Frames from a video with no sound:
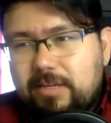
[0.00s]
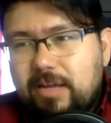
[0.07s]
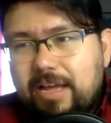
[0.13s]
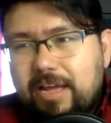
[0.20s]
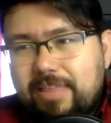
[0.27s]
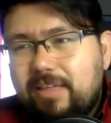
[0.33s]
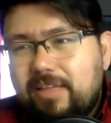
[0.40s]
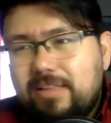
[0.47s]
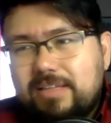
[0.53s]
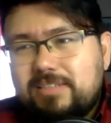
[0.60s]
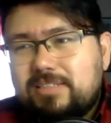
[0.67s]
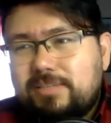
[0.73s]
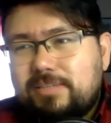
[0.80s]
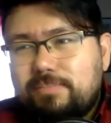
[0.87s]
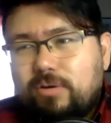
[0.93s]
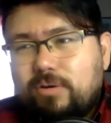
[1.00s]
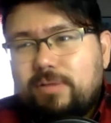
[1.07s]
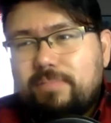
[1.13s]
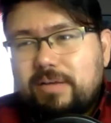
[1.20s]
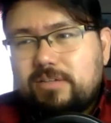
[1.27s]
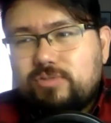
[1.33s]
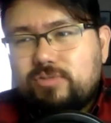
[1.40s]
I think that it's important
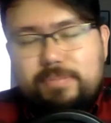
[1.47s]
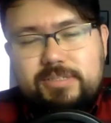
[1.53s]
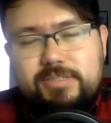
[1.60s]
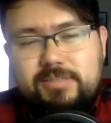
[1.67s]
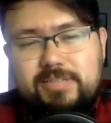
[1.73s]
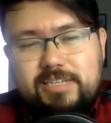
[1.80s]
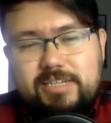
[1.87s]
because representation